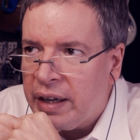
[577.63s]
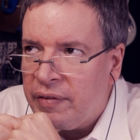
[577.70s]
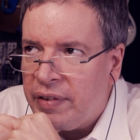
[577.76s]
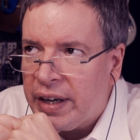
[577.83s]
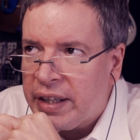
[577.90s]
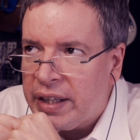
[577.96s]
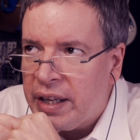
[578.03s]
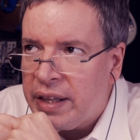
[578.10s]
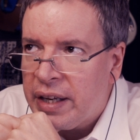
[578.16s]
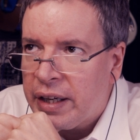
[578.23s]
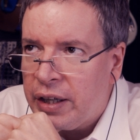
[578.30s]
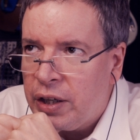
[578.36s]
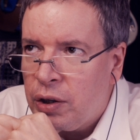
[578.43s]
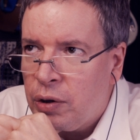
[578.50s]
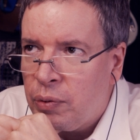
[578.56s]
In fact, I think
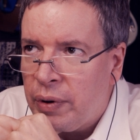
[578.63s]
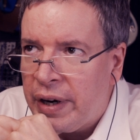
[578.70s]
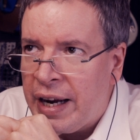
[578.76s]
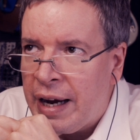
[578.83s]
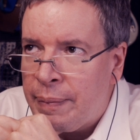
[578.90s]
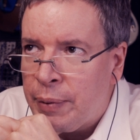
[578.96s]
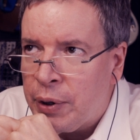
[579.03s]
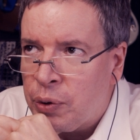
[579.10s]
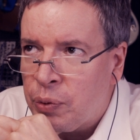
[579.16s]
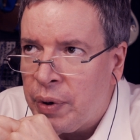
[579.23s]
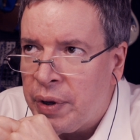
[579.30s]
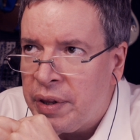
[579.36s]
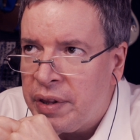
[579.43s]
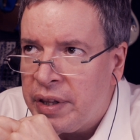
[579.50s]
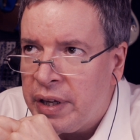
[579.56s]
I know what happened
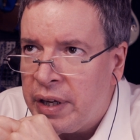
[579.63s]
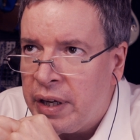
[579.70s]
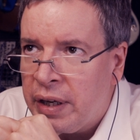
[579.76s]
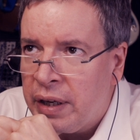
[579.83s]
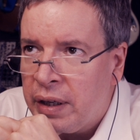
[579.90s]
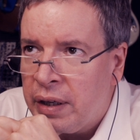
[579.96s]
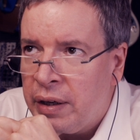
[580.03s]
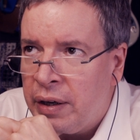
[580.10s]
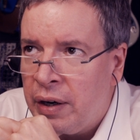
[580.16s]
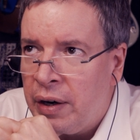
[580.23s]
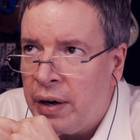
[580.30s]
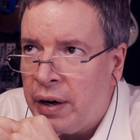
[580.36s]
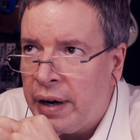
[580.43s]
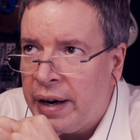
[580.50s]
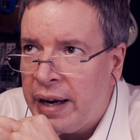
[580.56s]
with the
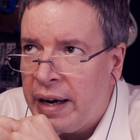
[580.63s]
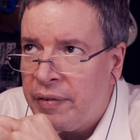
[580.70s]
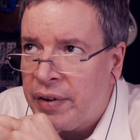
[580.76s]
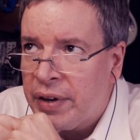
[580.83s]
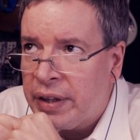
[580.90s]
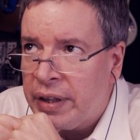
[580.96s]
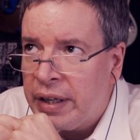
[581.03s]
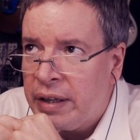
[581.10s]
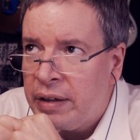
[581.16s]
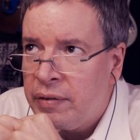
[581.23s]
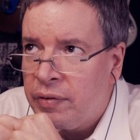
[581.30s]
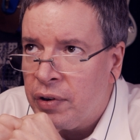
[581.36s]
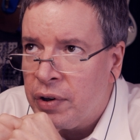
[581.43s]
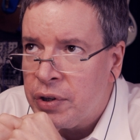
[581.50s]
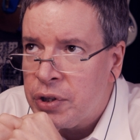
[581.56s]
not having the
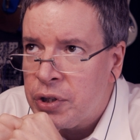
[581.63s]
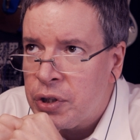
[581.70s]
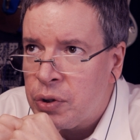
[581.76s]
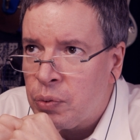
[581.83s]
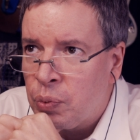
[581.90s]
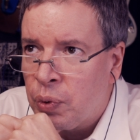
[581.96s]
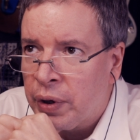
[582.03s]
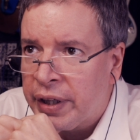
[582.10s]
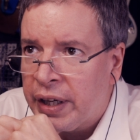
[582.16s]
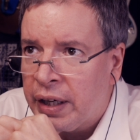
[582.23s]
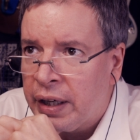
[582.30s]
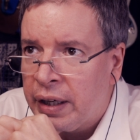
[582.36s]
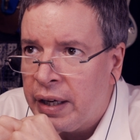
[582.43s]
inverse working.